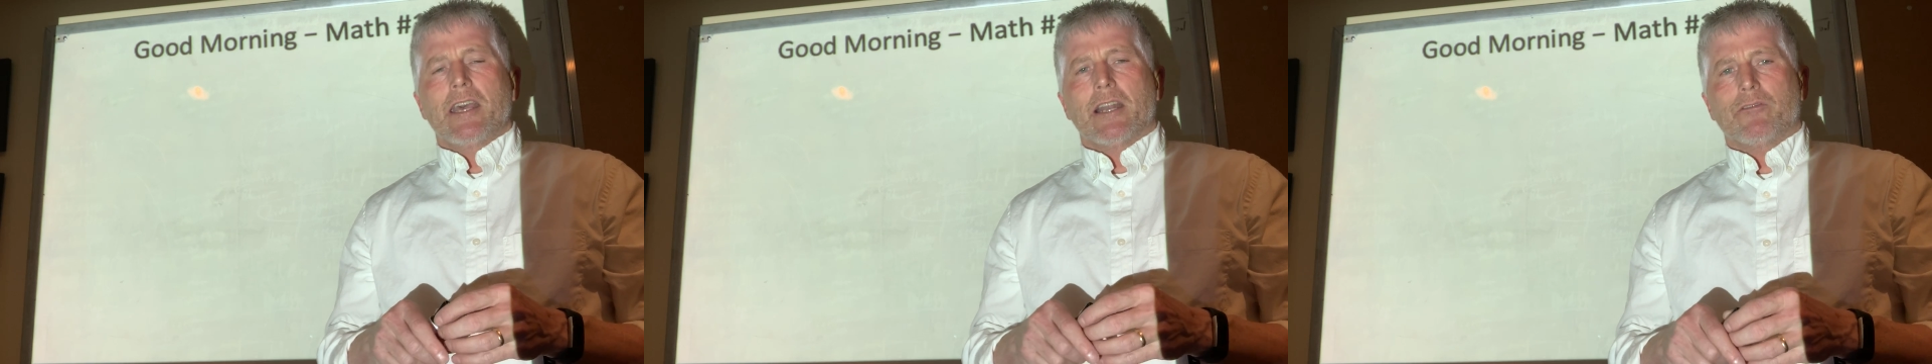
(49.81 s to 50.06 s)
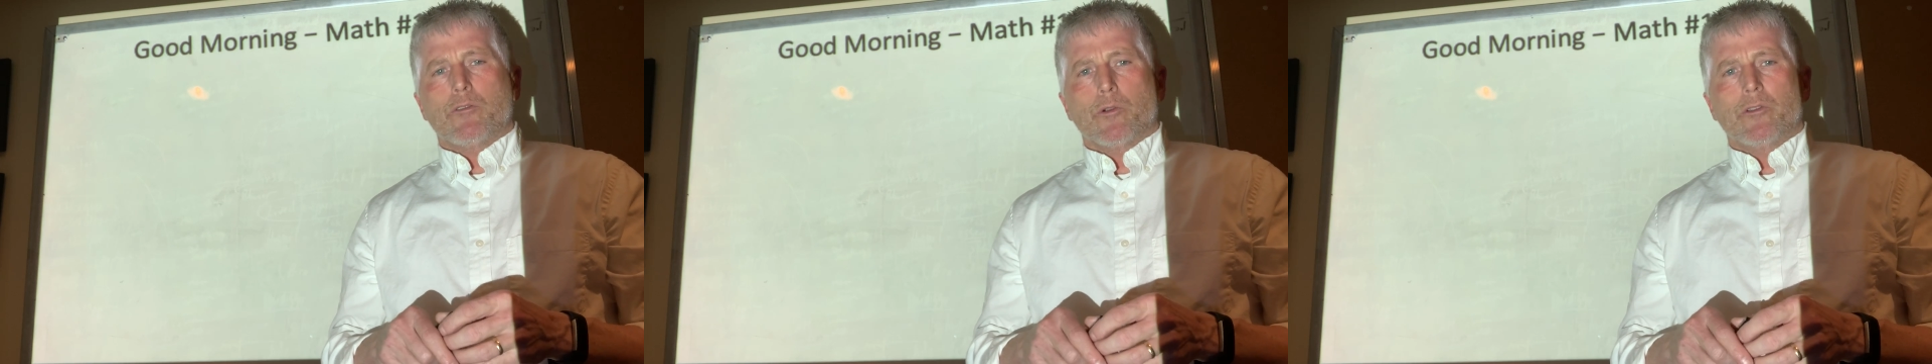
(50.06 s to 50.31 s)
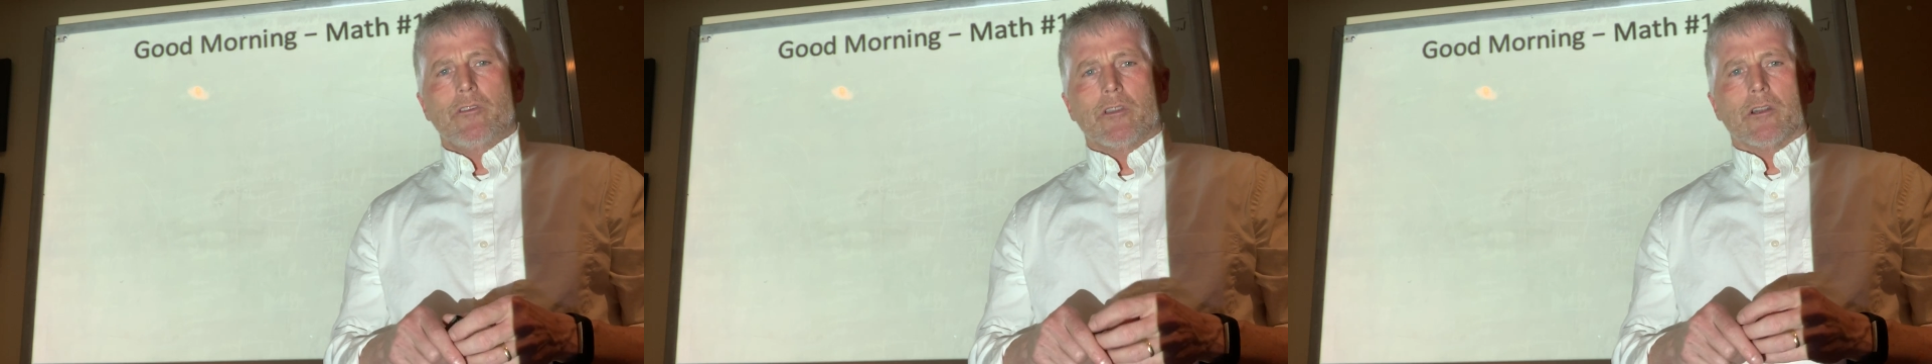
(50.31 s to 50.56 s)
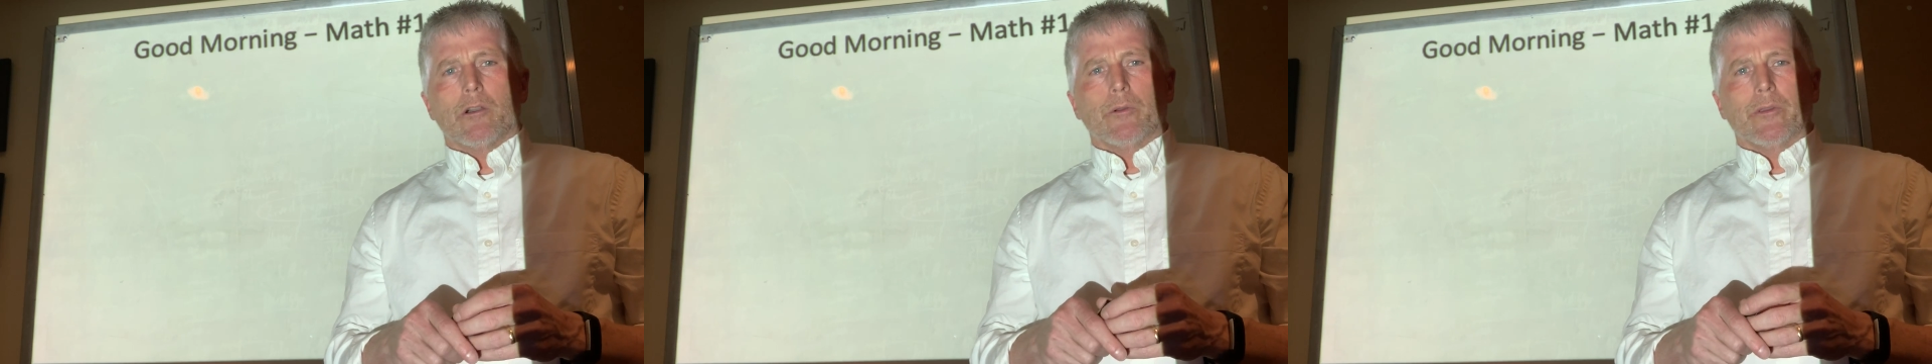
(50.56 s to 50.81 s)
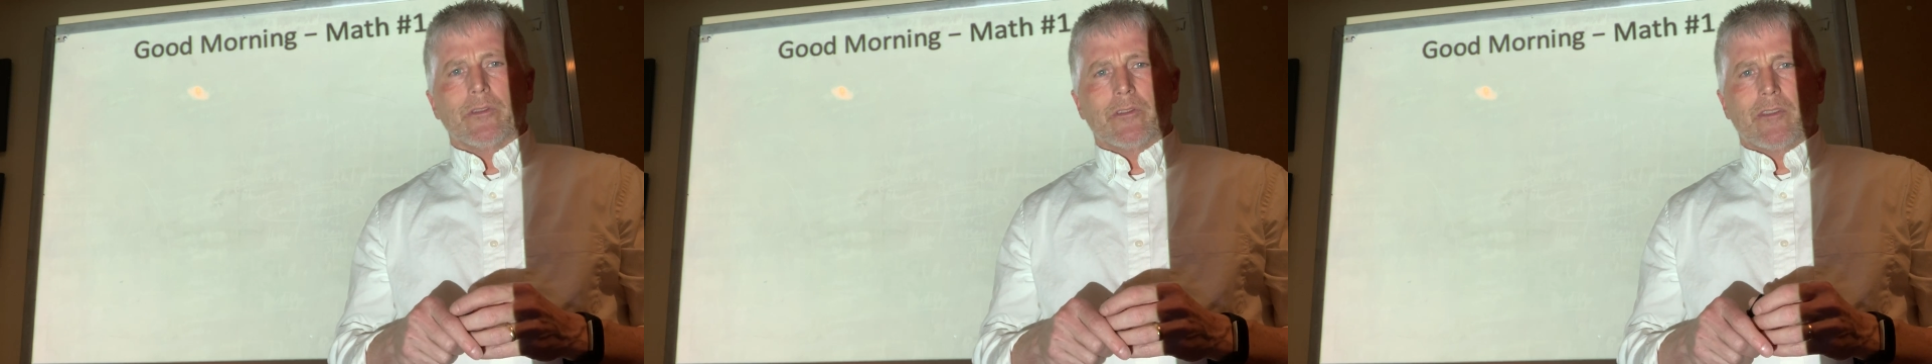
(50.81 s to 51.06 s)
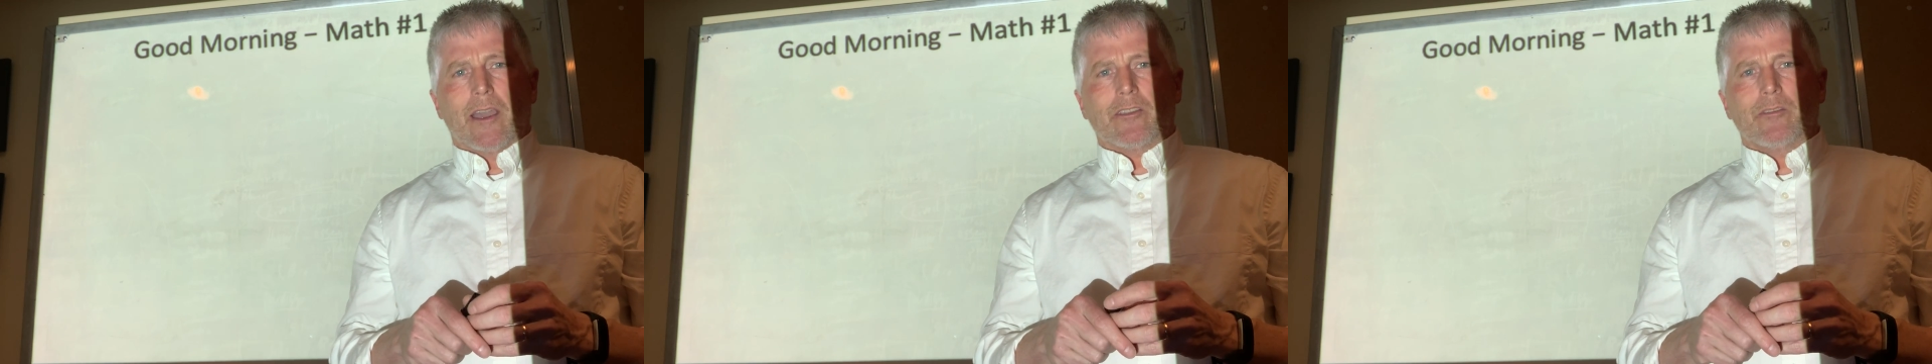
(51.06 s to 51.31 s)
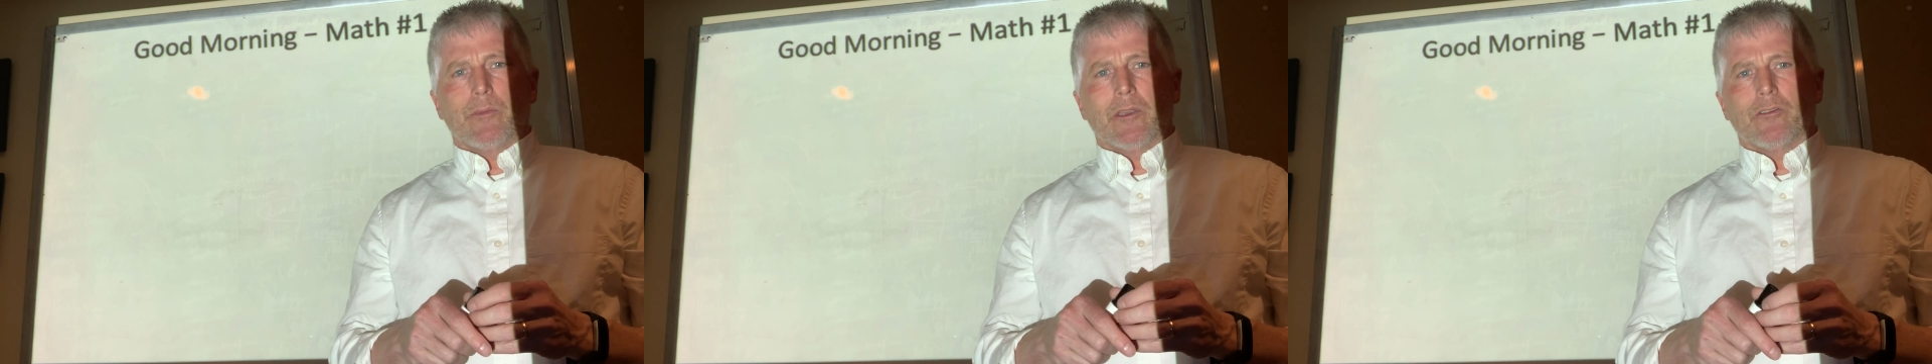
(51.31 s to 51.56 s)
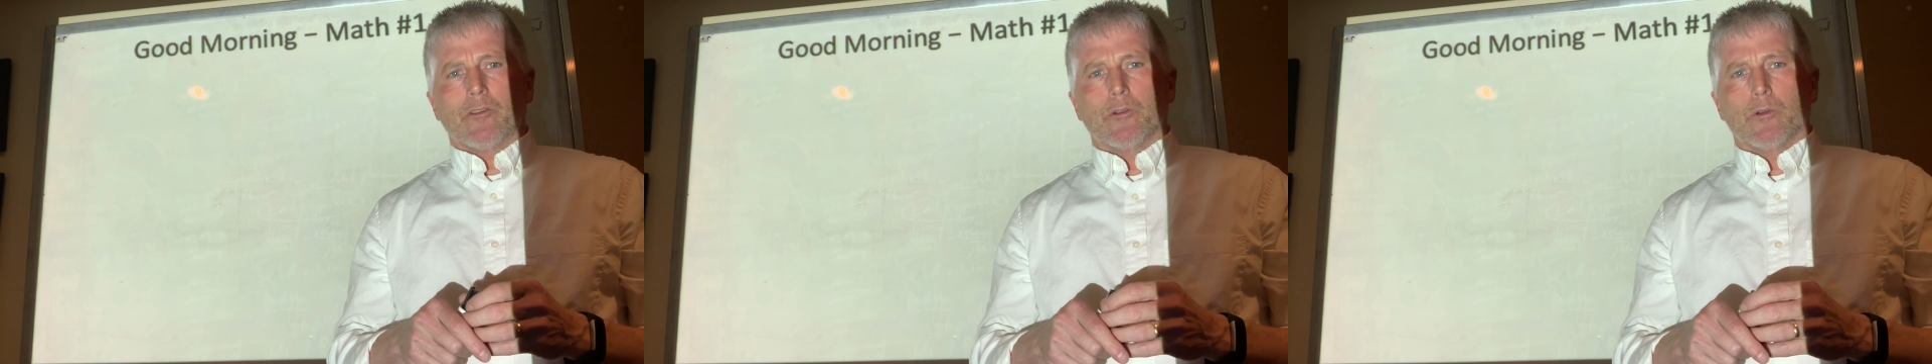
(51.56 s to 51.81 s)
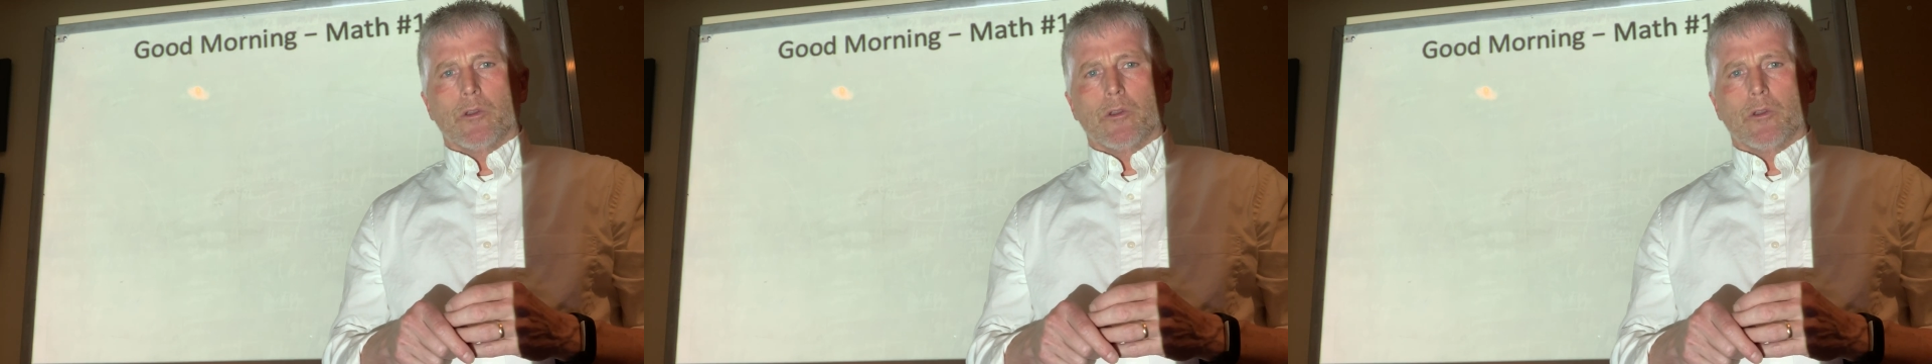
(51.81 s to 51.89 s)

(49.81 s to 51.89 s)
And of course, you can always text me as you go